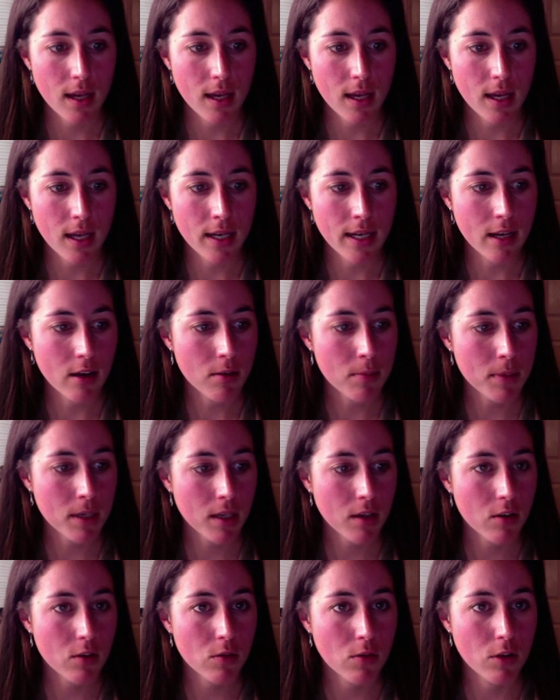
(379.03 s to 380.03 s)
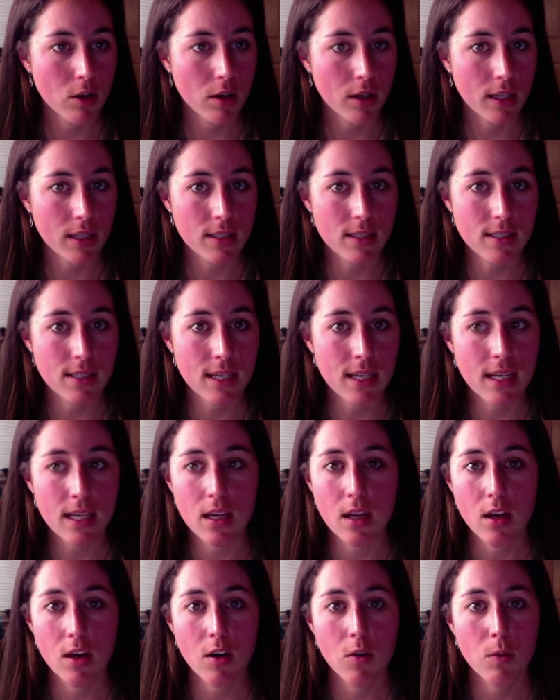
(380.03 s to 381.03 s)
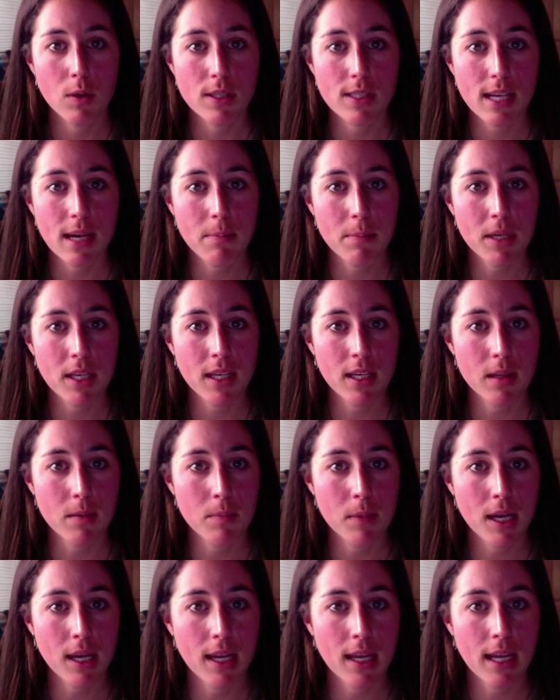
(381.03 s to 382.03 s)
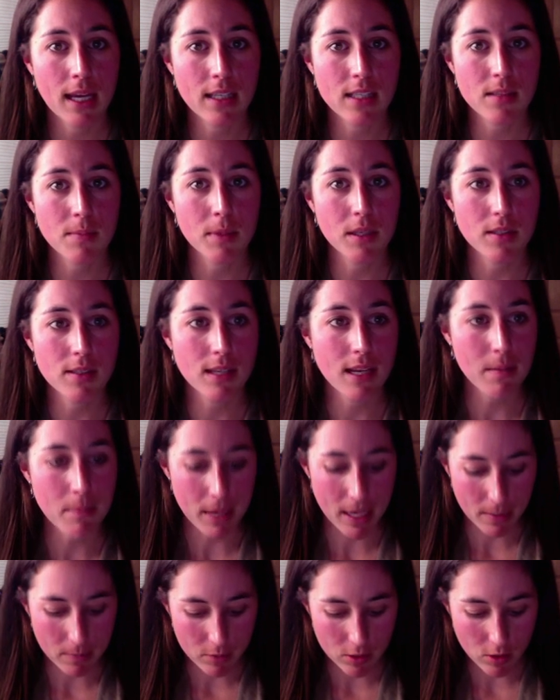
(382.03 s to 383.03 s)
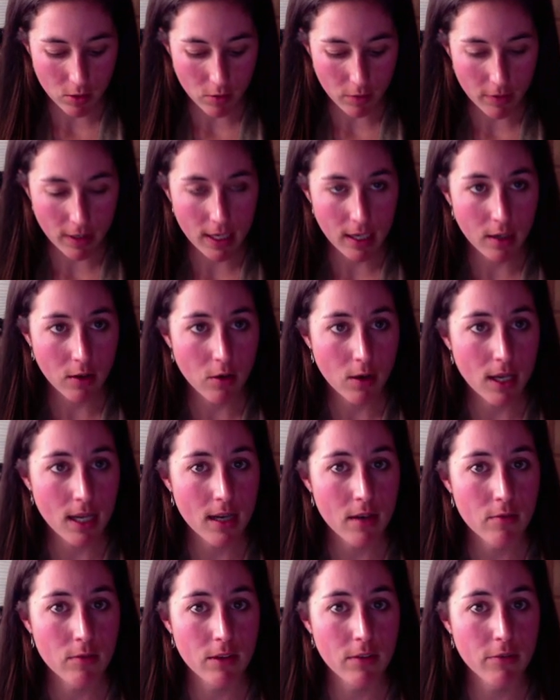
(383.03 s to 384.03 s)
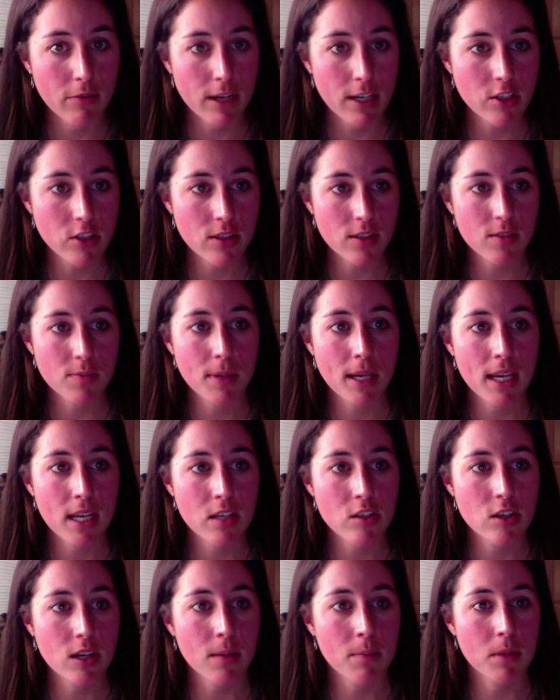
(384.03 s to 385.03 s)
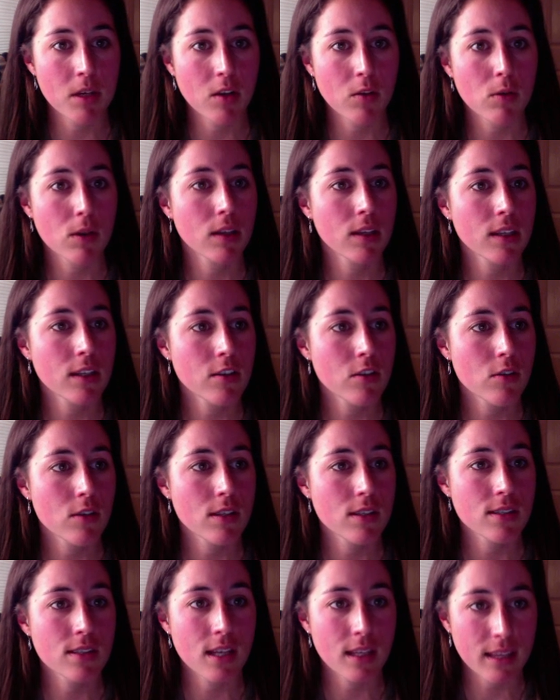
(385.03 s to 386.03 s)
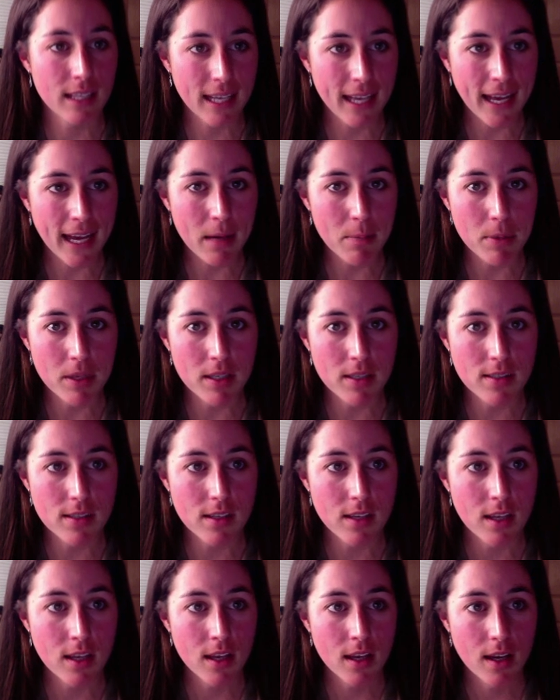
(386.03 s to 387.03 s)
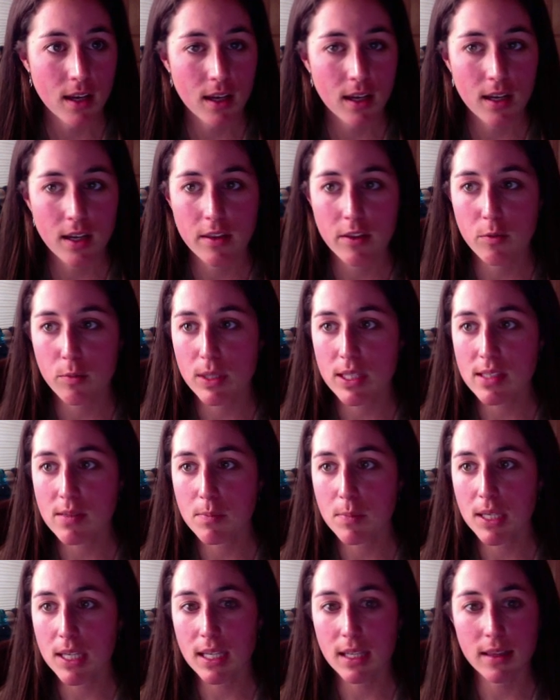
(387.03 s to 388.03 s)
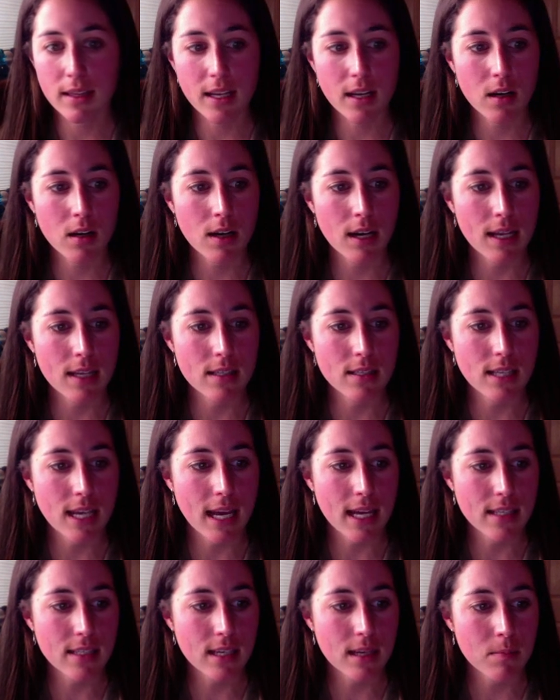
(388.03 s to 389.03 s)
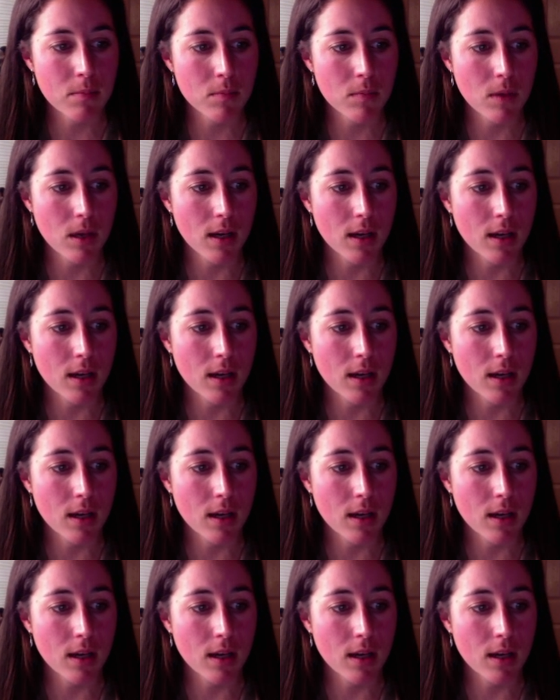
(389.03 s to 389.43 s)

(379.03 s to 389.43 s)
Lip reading: And now I'm going to go look and see what's happening in my XML sitemap. So if I go ahead and refresh this page, I'm going to quickly notice nothing happened. The reason being there is, as I'm